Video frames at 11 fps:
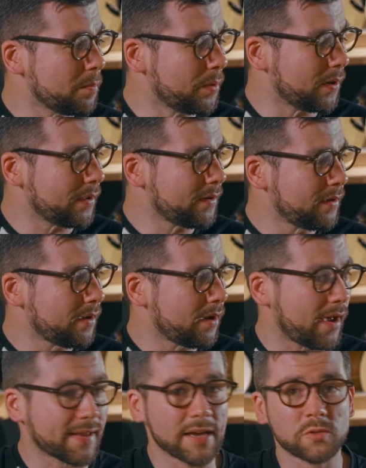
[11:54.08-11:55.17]
But
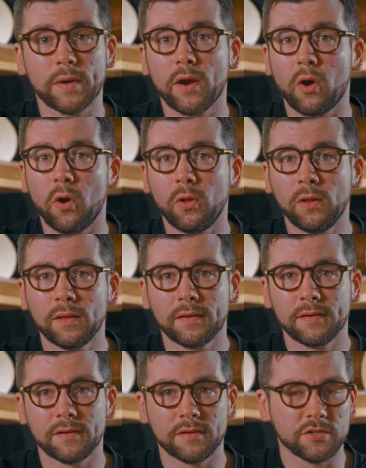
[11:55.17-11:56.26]
I guess we all
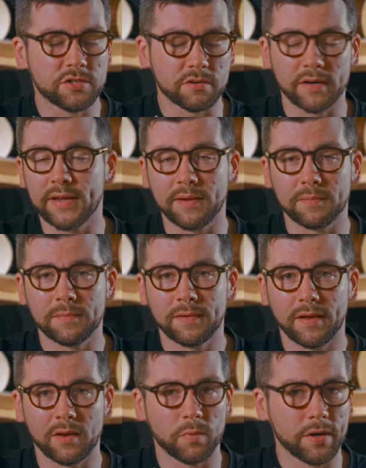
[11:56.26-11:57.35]
dream
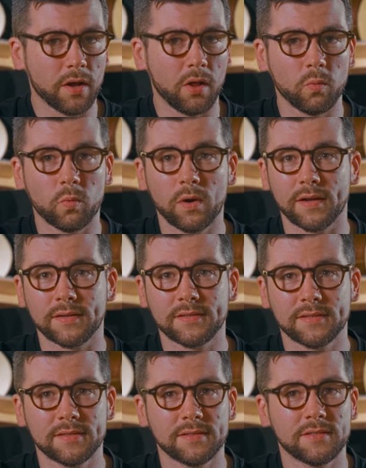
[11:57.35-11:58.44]
and we all
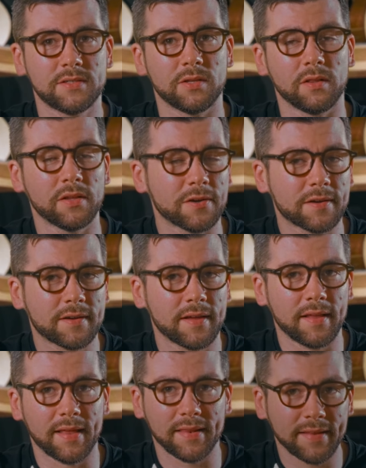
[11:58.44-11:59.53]
want to look
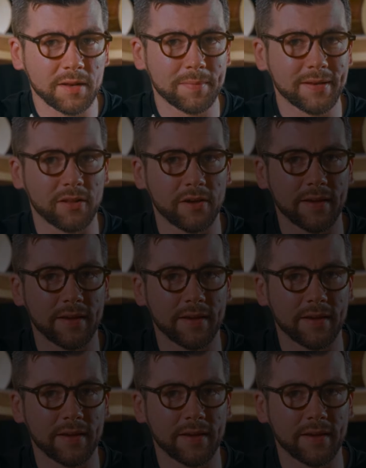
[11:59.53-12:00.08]
a little bit